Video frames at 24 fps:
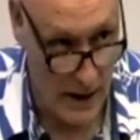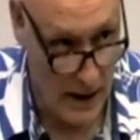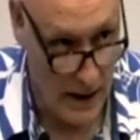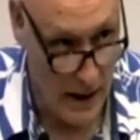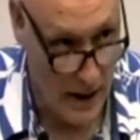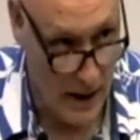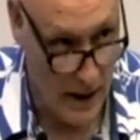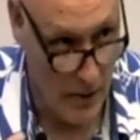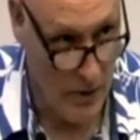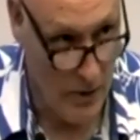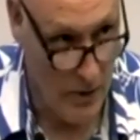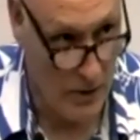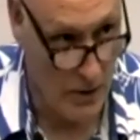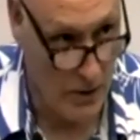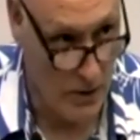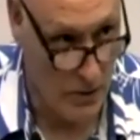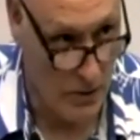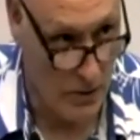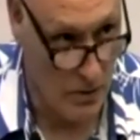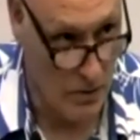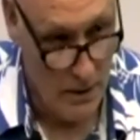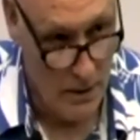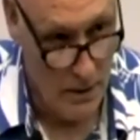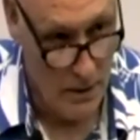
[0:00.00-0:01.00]
how can
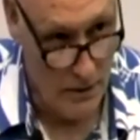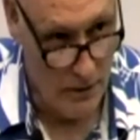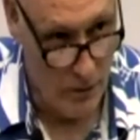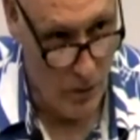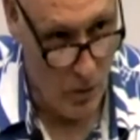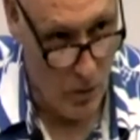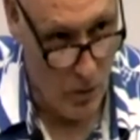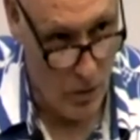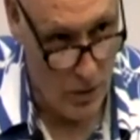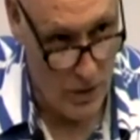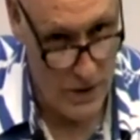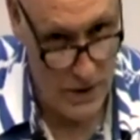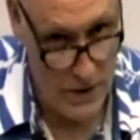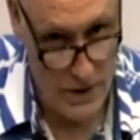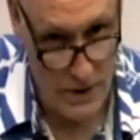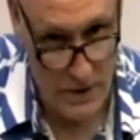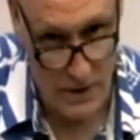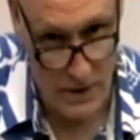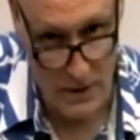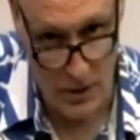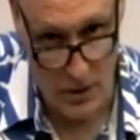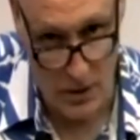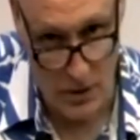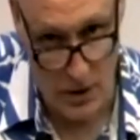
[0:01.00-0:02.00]
you divorce
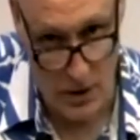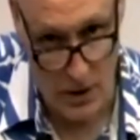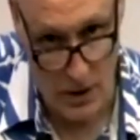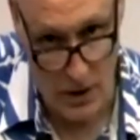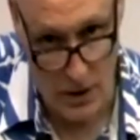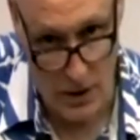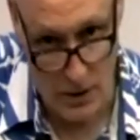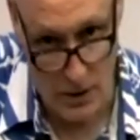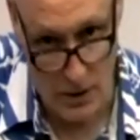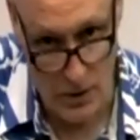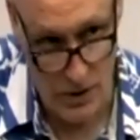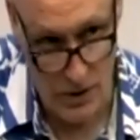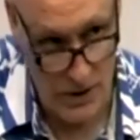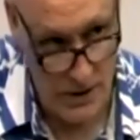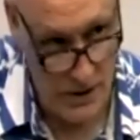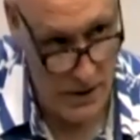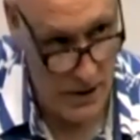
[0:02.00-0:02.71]
your conclusions